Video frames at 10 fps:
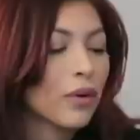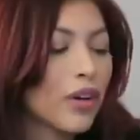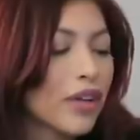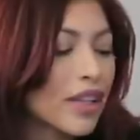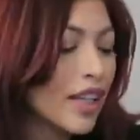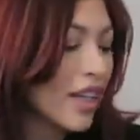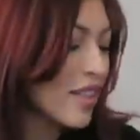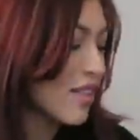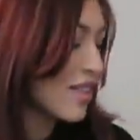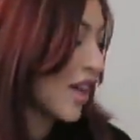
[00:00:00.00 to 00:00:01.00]
Well,
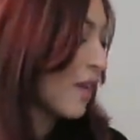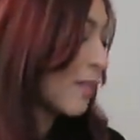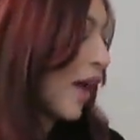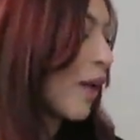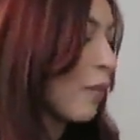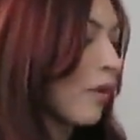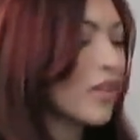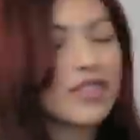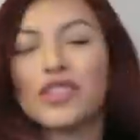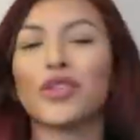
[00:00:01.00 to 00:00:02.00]
Lucky's the type that
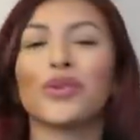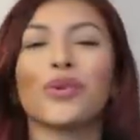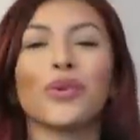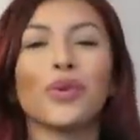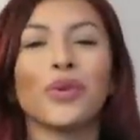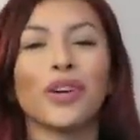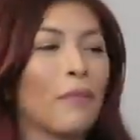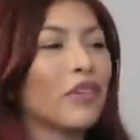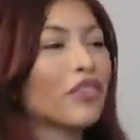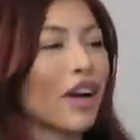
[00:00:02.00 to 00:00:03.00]
wants to
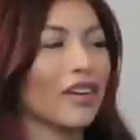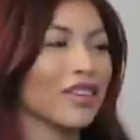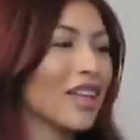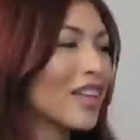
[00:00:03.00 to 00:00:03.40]
move around.